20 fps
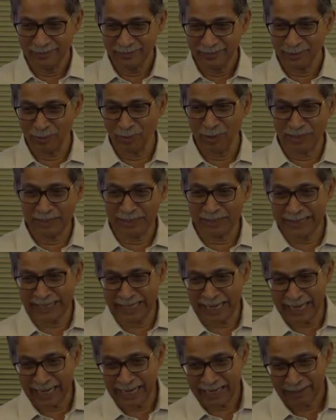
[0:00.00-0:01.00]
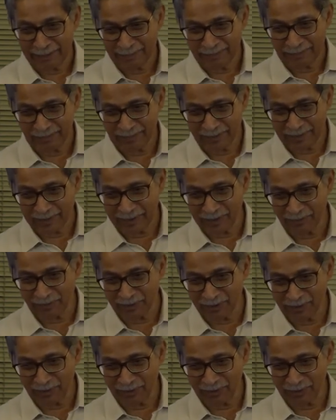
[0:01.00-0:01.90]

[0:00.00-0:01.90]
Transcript: So what is K, the stiffness